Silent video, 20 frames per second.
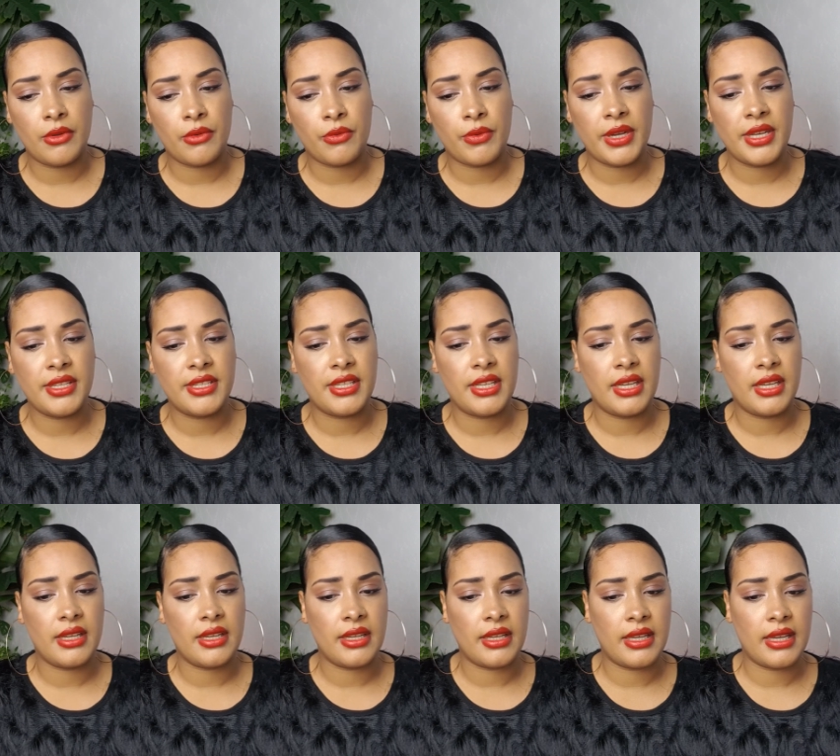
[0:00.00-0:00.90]

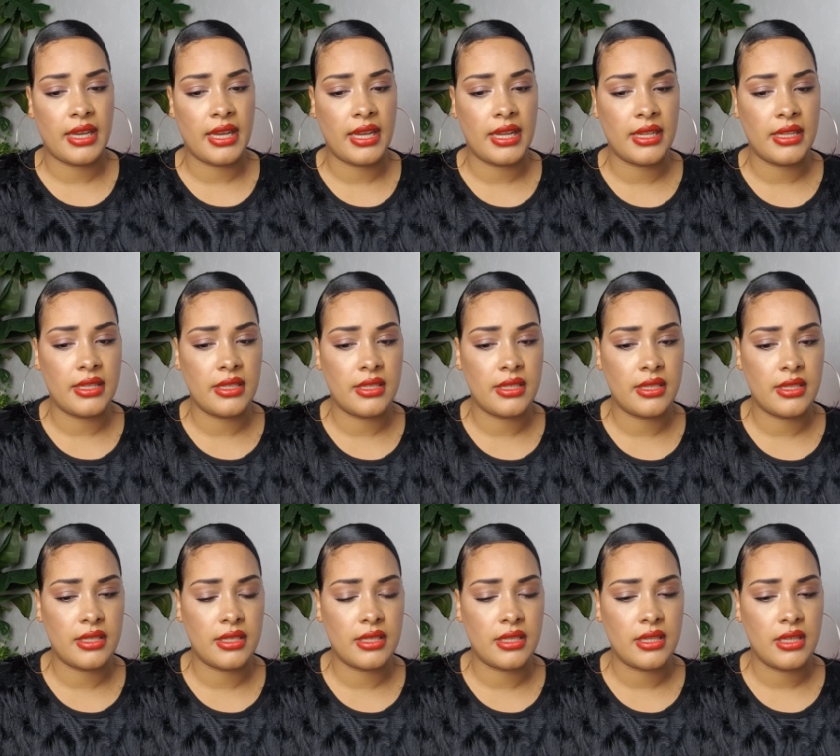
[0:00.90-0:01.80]
racing
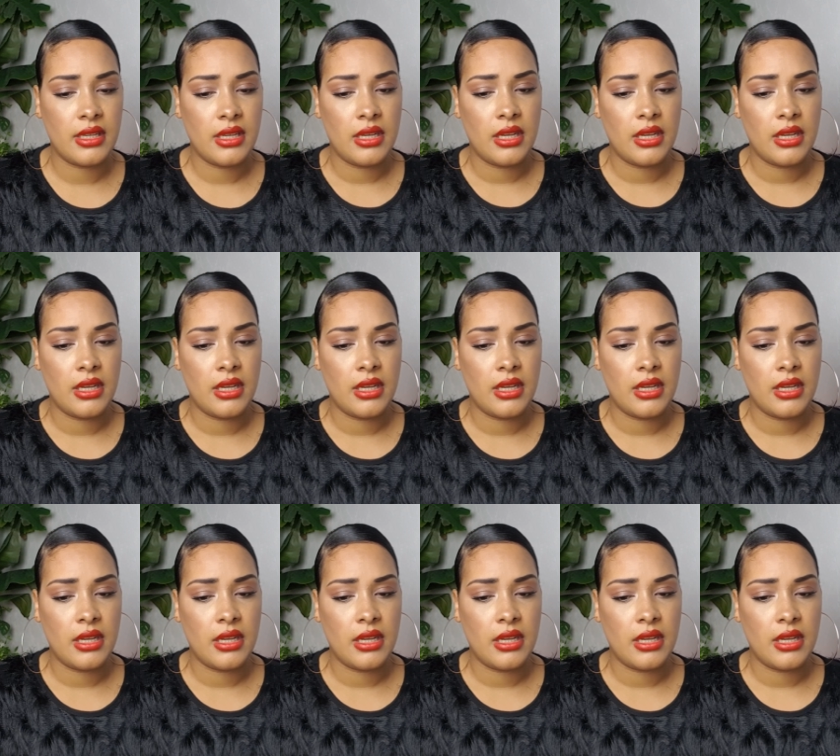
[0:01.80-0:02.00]
against...